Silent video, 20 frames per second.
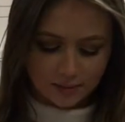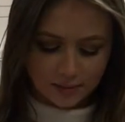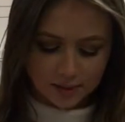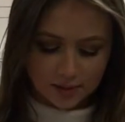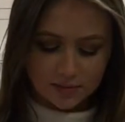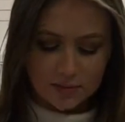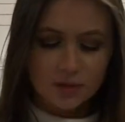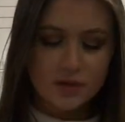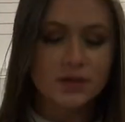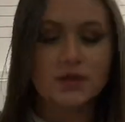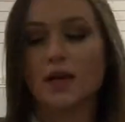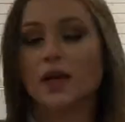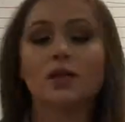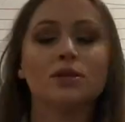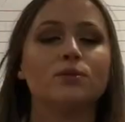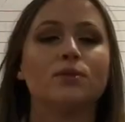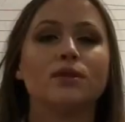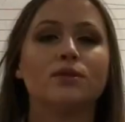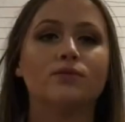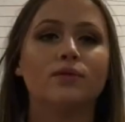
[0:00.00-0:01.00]
The
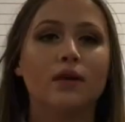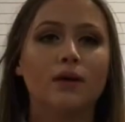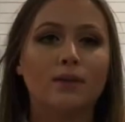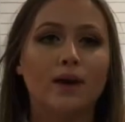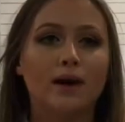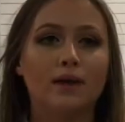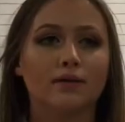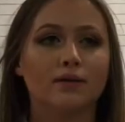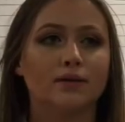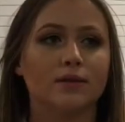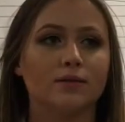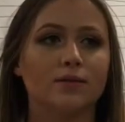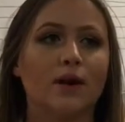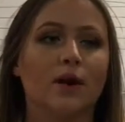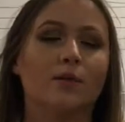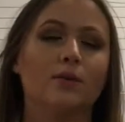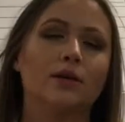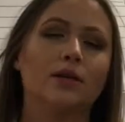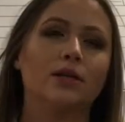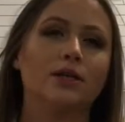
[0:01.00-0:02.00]
montage worked really well as
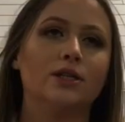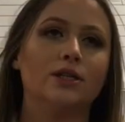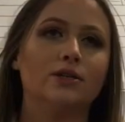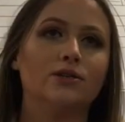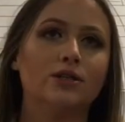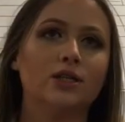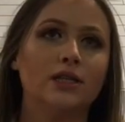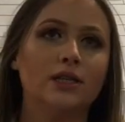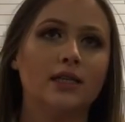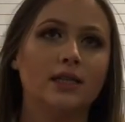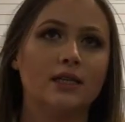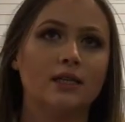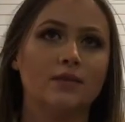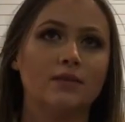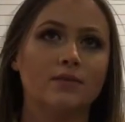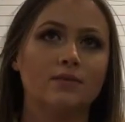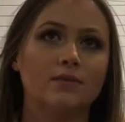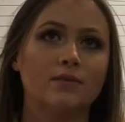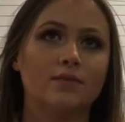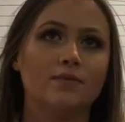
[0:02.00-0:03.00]
well, because usually
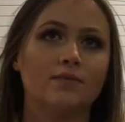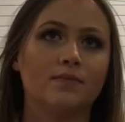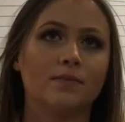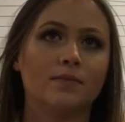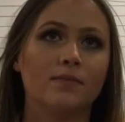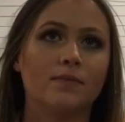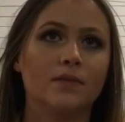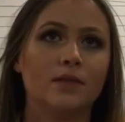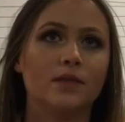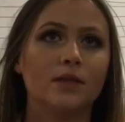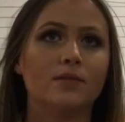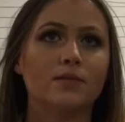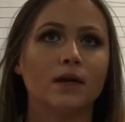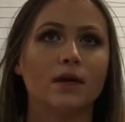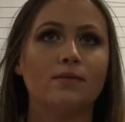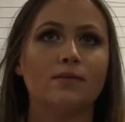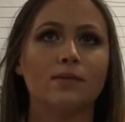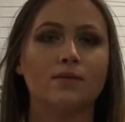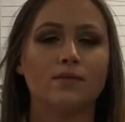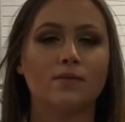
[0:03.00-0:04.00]

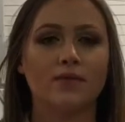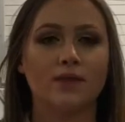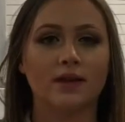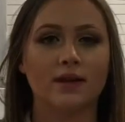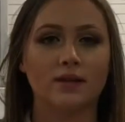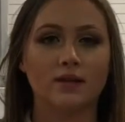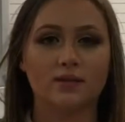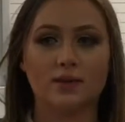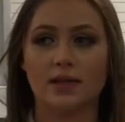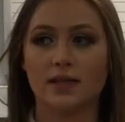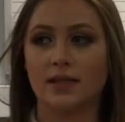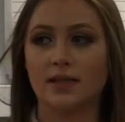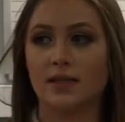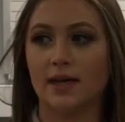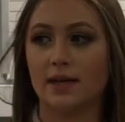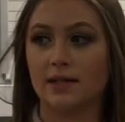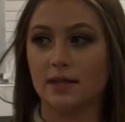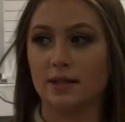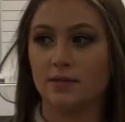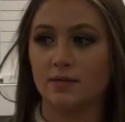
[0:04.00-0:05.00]
sometimes things with
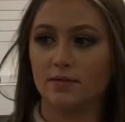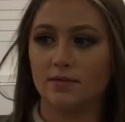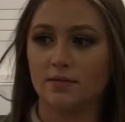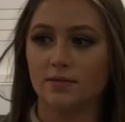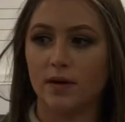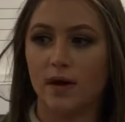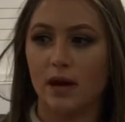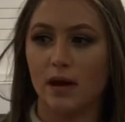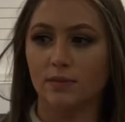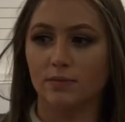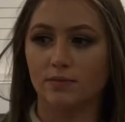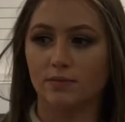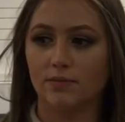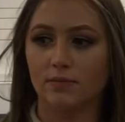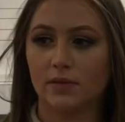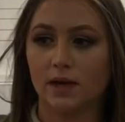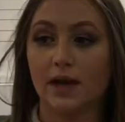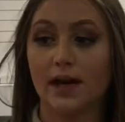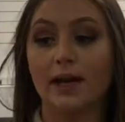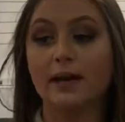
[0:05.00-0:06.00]
dance
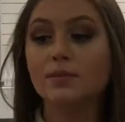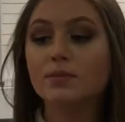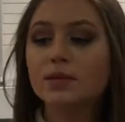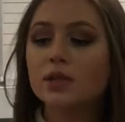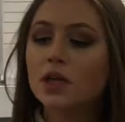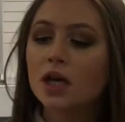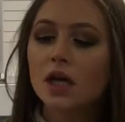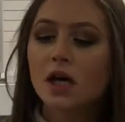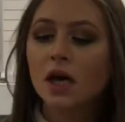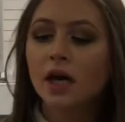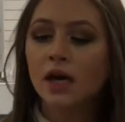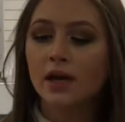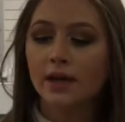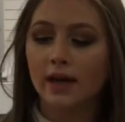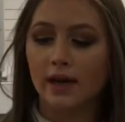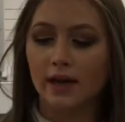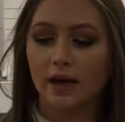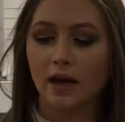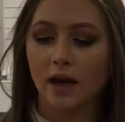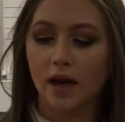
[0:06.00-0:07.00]
clips,
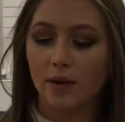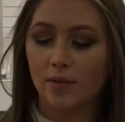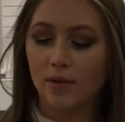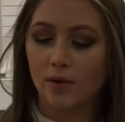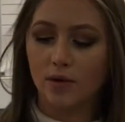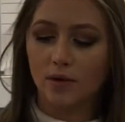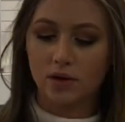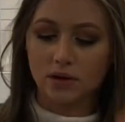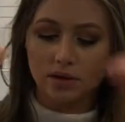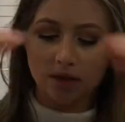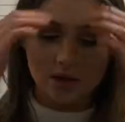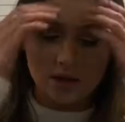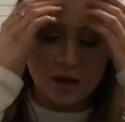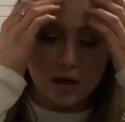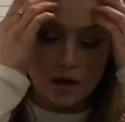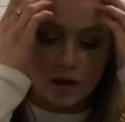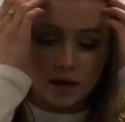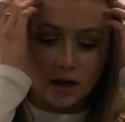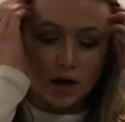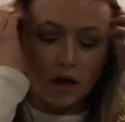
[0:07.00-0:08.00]
it can come across as
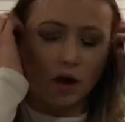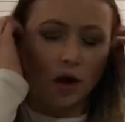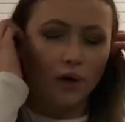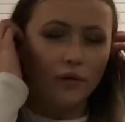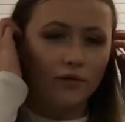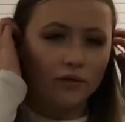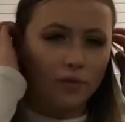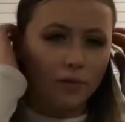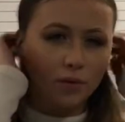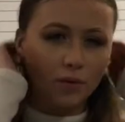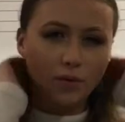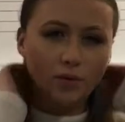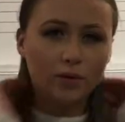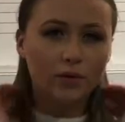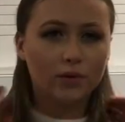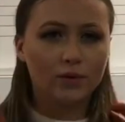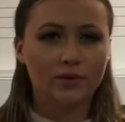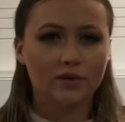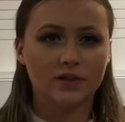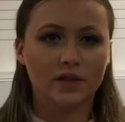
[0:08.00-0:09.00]
like uncomfortable or
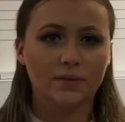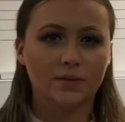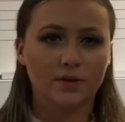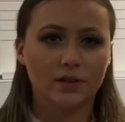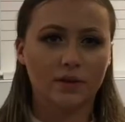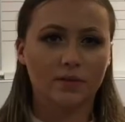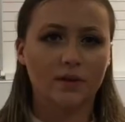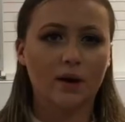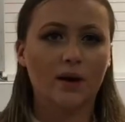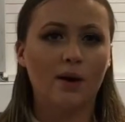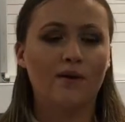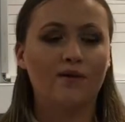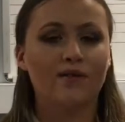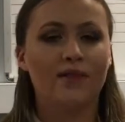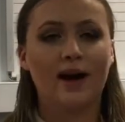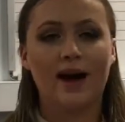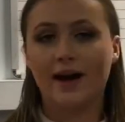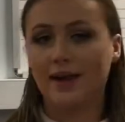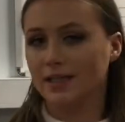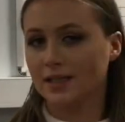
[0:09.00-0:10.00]
awkward with some of them. However,
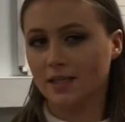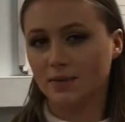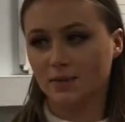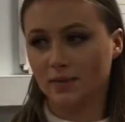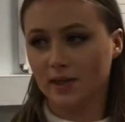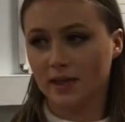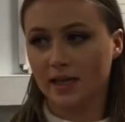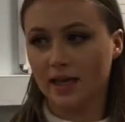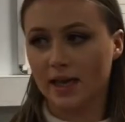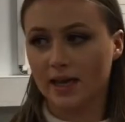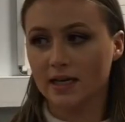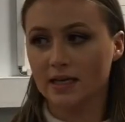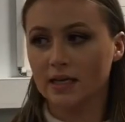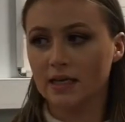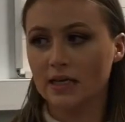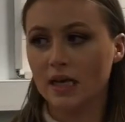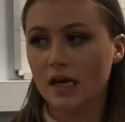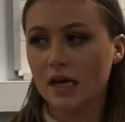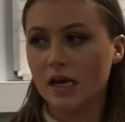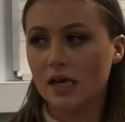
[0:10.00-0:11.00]
the acting with
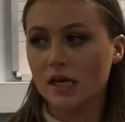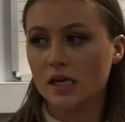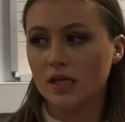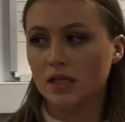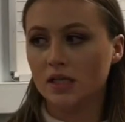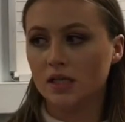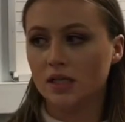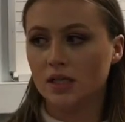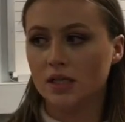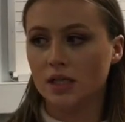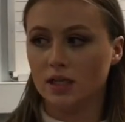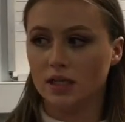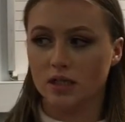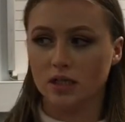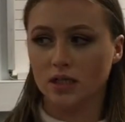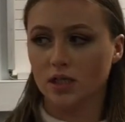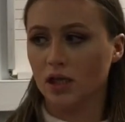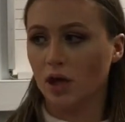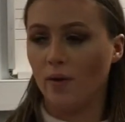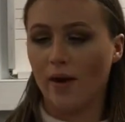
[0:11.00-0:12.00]
this
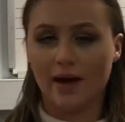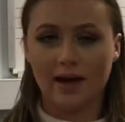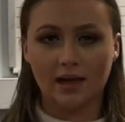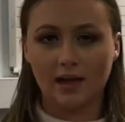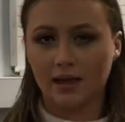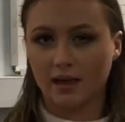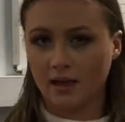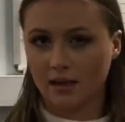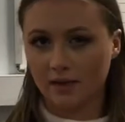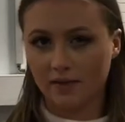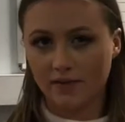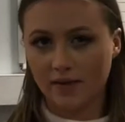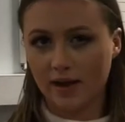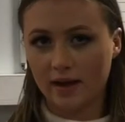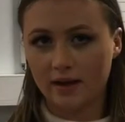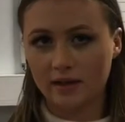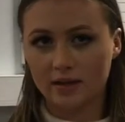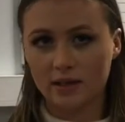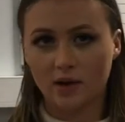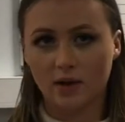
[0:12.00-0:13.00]
didn't show anything of
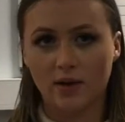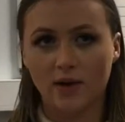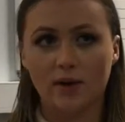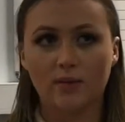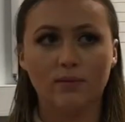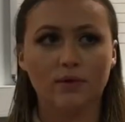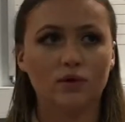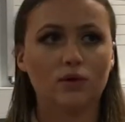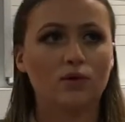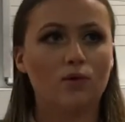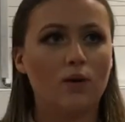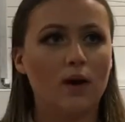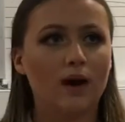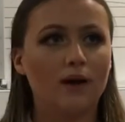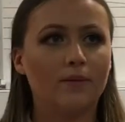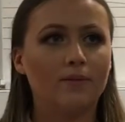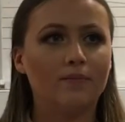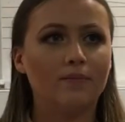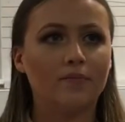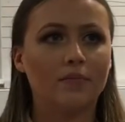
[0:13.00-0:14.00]
that, so it was
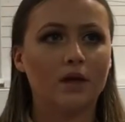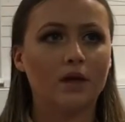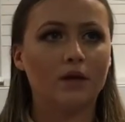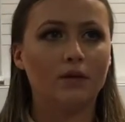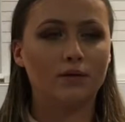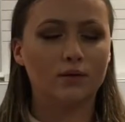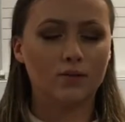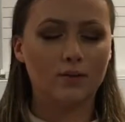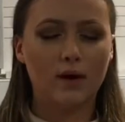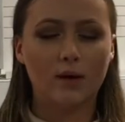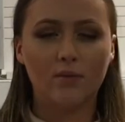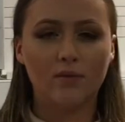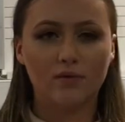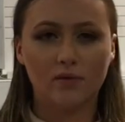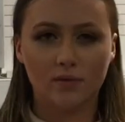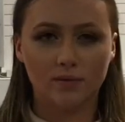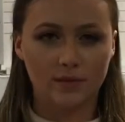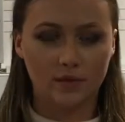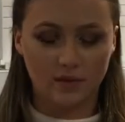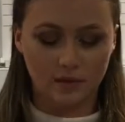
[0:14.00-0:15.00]
well
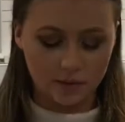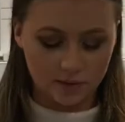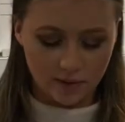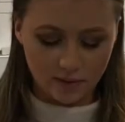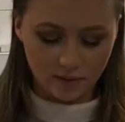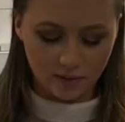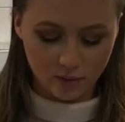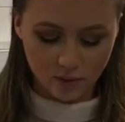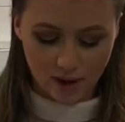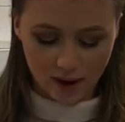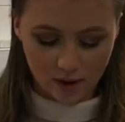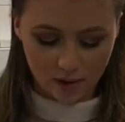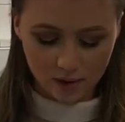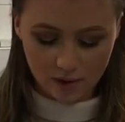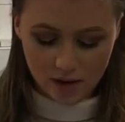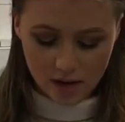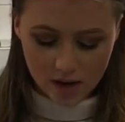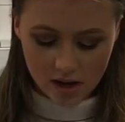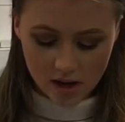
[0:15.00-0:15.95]
performed and it was well thought out.